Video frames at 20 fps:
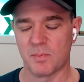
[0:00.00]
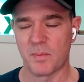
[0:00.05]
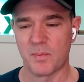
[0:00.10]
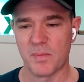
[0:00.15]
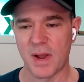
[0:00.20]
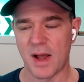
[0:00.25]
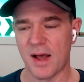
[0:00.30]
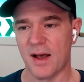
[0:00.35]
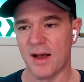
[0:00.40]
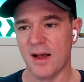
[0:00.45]

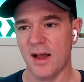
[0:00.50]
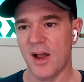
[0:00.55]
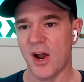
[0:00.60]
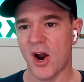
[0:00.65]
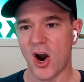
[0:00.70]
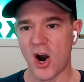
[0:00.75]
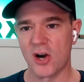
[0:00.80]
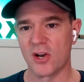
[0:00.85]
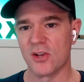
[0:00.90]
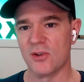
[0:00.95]
to
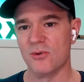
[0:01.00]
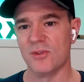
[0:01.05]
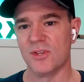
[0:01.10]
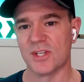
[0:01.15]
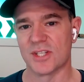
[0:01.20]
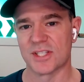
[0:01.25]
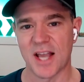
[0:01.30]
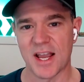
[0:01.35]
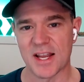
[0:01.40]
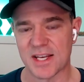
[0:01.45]
argue the
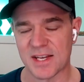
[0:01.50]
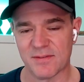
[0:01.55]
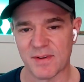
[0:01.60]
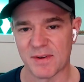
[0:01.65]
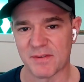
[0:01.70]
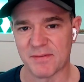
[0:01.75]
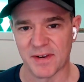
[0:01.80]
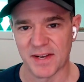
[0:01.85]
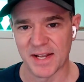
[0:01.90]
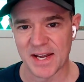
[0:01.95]

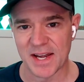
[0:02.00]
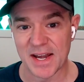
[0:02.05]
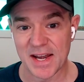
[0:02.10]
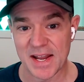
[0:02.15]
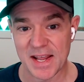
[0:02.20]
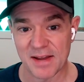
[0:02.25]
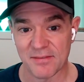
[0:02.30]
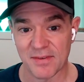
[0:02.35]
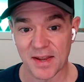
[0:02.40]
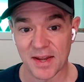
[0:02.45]
scientific
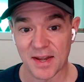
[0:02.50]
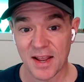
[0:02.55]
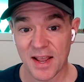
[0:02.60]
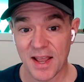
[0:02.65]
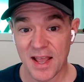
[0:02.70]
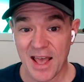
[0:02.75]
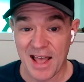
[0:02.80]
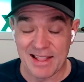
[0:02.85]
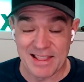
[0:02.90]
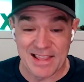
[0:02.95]
validity of it.
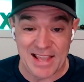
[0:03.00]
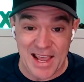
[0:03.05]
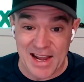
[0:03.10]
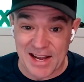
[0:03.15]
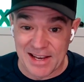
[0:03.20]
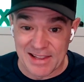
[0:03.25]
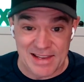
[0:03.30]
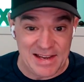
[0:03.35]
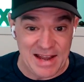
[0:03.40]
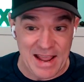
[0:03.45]
At the
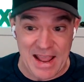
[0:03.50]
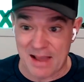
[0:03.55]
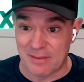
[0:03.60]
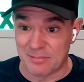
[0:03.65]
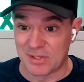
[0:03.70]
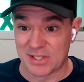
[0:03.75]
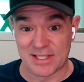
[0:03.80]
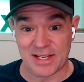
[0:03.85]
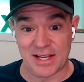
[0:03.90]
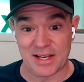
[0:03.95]
end of the day, I'm
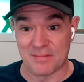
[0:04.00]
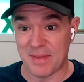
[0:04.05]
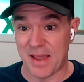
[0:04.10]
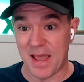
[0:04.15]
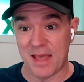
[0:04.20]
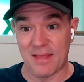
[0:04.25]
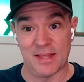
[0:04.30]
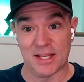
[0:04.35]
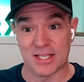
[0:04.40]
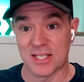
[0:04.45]
just like,
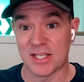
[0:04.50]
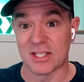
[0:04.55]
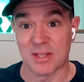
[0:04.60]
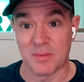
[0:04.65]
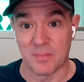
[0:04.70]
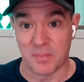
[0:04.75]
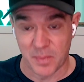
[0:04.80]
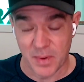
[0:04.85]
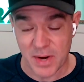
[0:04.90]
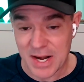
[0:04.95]
man, this is
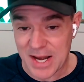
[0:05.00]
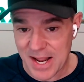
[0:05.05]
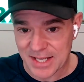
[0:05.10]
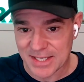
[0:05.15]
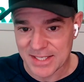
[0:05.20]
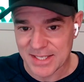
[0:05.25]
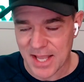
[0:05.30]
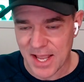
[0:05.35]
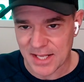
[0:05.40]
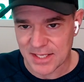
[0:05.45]

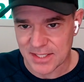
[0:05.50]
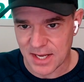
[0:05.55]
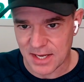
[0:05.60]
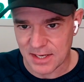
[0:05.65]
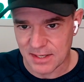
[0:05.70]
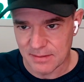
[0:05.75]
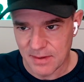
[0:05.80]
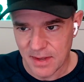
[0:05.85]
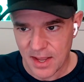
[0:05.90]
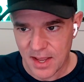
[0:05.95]

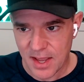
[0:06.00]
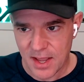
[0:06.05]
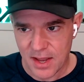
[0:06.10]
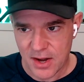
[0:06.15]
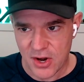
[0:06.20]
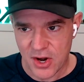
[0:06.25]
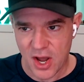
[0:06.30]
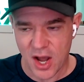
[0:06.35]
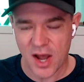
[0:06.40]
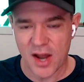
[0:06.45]

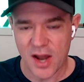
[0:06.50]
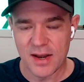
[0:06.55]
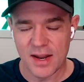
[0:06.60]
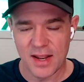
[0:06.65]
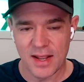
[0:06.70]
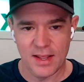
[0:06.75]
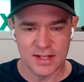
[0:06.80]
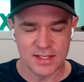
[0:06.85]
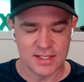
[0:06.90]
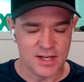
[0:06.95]

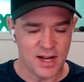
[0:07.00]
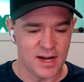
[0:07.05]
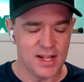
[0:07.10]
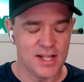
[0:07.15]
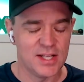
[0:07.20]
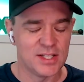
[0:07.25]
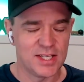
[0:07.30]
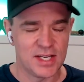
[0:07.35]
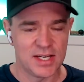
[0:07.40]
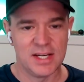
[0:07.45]
it's not
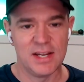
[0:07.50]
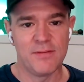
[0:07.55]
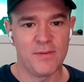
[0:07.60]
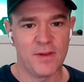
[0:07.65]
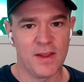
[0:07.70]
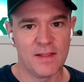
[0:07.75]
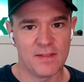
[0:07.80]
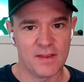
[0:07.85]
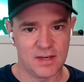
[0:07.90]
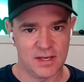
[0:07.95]

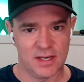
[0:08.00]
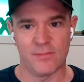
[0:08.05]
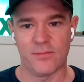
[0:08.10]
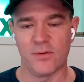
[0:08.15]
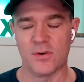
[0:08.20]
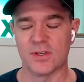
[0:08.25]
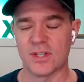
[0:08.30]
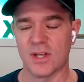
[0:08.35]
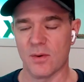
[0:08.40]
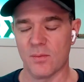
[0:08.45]
insignificant, the
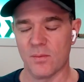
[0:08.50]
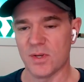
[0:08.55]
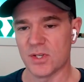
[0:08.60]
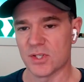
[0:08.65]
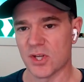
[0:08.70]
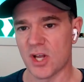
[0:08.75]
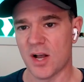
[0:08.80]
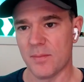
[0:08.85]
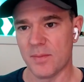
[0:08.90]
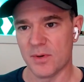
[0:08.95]
difference that we
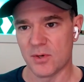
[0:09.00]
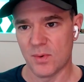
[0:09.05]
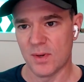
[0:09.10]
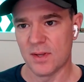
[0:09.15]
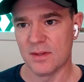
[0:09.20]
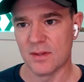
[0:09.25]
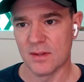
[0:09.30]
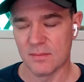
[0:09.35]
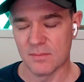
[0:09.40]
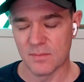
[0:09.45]
saw
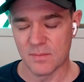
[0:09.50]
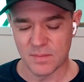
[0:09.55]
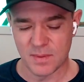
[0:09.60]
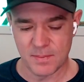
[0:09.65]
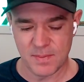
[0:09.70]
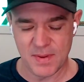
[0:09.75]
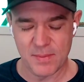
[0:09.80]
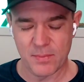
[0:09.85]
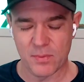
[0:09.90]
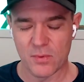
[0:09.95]
between the
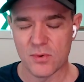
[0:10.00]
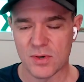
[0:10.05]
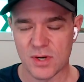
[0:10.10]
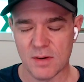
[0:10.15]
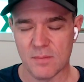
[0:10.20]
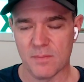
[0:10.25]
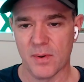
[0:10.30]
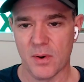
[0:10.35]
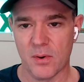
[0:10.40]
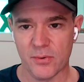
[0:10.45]
people who
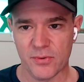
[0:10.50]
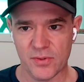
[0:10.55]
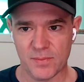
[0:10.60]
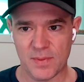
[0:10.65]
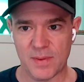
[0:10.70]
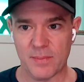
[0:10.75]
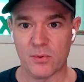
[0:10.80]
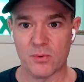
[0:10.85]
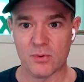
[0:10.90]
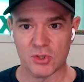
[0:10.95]
did both and the
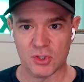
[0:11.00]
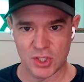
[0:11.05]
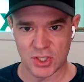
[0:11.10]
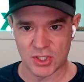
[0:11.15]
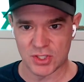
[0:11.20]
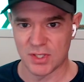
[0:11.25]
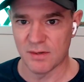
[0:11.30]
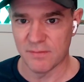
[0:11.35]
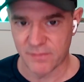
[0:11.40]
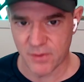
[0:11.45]
people who
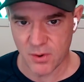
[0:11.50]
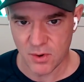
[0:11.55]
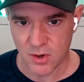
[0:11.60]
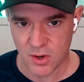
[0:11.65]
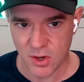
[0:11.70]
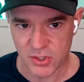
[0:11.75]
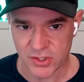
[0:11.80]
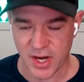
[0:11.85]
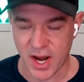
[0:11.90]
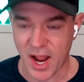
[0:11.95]
just did phone
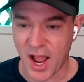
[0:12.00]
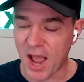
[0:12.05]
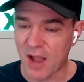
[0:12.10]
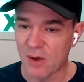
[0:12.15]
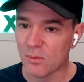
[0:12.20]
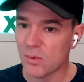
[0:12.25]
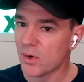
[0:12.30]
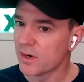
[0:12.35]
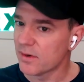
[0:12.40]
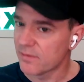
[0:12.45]
calls. And
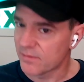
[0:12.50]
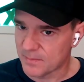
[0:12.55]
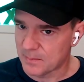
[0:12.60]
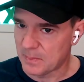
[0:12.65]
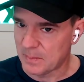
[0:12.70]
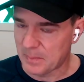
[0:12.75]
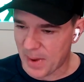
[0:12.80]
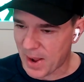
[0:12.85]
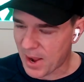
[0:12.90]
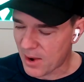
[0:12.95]
I
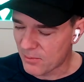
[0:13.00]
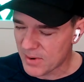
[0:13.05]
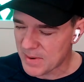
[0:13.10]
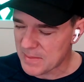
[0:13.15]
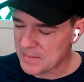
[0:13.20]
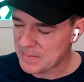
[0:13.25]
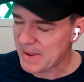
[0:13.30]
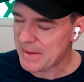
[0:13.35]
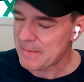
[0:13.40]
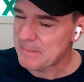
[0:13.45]
would
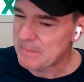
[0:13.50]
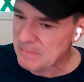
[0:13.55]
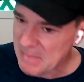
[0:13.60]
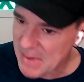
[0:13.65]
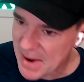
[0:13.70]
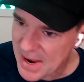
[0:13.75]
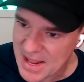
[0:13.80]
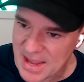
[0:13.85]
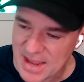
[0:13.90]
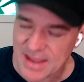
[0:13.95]
have bet
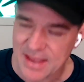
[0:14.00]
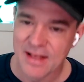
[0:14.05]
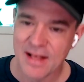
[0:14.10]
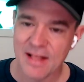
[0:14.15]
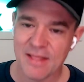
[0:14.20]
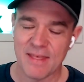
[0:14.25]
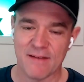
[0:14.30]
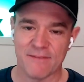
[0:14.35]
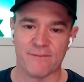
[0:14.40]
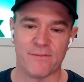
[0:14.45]
money
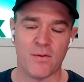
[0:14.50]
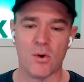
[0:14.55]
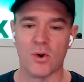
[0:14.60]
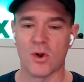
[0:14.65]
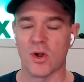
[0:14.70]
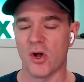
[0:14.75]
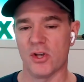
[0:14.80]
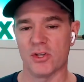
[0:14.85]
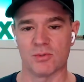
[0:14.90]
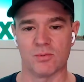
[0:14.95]
that phone
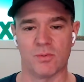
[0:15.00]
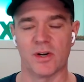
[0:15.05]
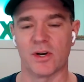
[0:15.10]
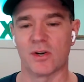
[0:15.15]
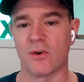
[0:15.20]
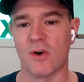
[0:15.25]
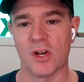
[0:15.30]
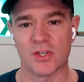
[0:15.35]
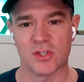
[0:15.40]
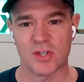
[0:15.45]
calls would have
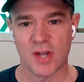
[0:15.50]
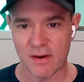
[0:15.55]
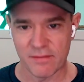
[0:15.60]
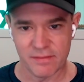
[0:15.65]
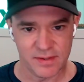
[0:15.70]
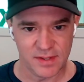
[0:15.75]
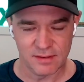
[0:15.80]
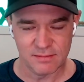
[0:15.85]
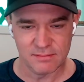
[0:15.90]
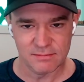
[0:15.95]
crushed
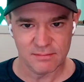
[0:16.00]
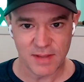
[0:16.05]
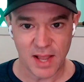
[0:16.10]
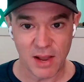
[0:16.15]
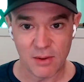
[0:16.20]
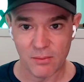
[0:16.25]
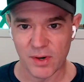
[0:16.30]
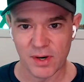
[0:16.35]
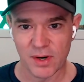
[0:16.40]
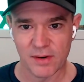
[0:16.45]
everything.
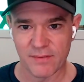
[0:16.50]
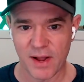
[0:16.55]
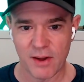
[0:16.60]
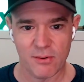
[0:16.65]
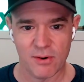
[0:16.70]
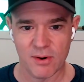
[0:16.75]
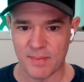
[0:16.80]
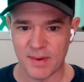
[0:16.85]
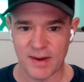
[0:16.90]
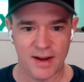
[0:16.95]
I would
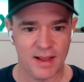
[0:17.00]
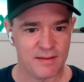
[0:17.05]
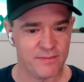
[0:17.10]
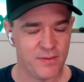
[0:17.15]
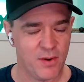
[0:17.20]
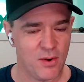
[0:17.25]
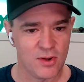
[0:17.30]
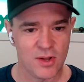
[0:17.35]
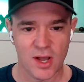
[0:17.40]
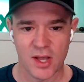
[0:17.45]
have been like,
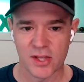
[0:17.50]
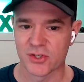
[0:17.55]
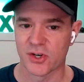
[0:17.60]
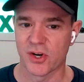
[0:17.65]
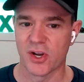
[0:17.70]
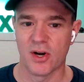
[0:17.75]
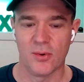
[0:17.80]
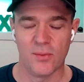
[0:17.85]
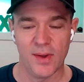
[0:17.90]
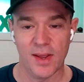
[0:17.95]
phone calls are
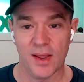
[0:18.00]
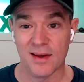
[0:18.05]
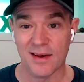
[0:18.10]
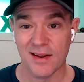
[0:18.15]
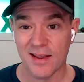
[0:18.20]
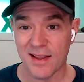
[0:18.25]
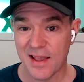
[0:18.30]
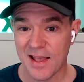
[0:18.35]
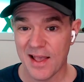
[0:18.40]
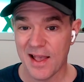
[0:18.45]
going to win.
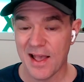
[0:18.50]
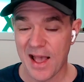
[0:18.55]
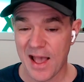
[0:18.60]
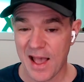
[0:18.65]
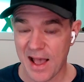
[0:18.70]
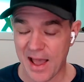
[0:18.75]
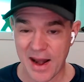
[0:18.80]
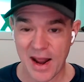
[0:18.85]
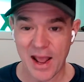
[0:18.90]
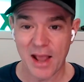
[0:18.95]

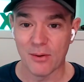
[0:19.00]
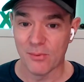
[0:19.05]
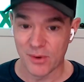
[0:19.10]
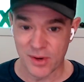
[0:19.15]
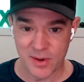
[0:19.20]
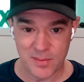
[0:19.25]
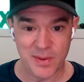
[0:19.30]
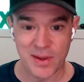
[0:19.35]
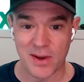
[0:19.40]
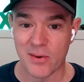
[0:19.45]
And I
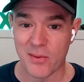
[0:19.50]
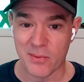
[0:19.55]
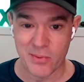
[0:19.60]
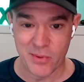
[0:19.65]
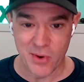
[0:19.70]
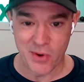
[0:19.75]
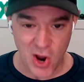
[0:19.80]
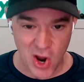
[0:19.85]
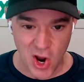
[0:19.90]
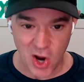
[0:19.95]
would have been
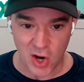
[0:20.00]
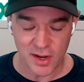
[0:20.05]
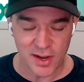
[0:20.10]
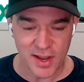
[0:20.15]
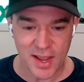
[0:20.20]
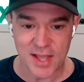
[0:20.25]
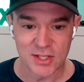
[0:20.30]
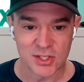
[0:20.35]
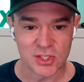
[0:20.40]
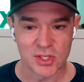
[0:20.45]
wrong.
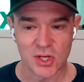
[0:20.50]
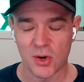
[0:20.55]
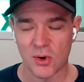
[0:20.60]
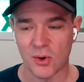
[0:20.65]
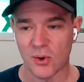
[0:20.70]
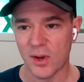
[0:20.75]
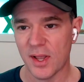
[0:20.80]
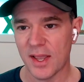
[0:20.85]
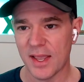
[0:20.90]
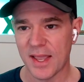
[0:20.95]
And
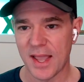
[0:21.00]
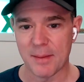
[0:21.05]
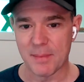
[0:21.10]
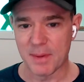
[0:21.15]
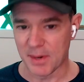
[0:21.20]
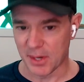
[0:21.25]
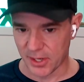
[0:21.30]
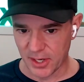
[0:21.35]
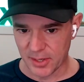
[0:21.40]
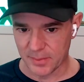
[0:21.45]
so I'm
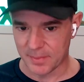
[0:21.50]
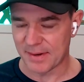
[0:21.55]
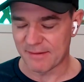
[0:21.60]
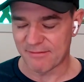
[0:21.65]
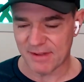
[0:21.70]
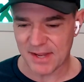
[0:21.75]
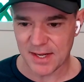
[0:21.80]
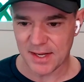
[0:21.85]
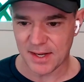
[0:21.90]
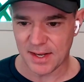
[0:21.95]
a little bit
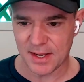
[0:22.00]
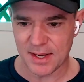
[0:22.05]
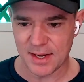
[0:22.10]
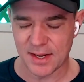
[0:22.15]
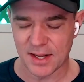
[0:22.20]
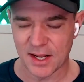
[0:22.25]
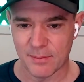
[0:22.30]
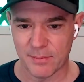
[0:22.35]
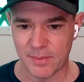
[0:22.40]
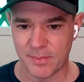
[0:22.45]
of
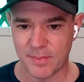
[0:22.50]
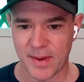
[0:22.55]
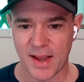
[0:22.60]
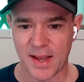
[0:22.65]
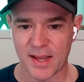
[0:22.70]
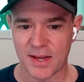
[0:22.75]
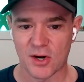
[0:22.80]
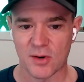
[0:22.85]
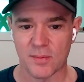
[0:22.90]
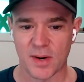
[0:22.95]
eating humble
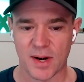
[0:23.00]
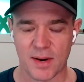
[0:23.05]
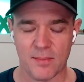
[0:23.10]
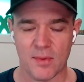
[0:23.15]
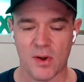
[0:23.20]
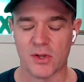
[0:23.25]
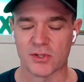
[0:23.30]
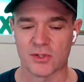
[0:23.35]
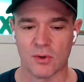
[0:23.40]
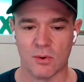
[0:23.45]
pie here, but I'm
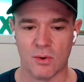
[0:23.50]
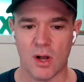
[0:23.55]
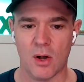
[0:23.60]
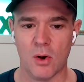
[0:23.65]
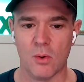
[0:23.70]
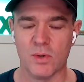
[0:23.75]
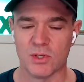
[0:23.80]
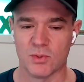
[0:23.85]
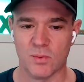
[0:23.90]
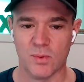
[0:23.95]
also
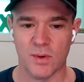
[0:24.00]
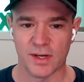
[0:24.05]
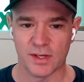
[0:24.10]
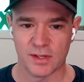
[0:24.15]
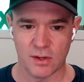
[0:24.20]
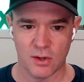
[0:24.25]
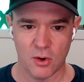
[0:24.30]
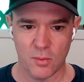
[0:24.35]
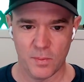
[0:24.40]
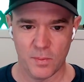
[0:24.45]
always willing to